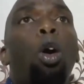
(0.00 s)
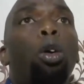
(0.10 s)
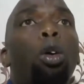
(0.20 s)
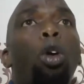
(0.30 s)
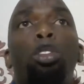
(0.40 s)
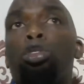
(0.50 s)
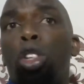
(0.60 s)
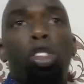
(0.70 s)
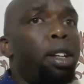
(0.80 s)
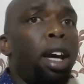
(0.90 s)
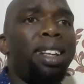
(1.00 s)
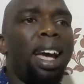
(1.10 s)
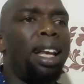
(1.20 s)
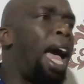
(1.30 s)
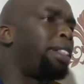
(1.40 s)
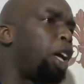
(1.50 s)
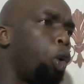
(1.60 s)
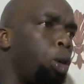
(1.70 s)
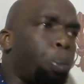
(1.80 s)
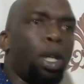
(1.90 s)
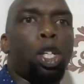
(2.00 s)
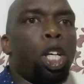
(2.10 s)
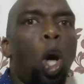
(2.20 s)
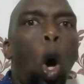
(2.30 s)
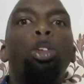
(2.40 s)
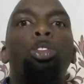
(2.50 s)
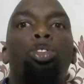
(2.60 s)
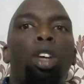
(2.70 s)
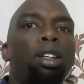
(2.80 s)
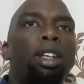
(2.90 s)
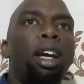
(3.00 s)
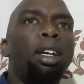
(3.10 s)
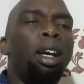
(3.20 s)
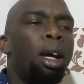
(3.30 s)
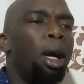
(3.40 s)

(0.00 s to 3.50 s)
on Saturday, they like the good preaching on Sunday,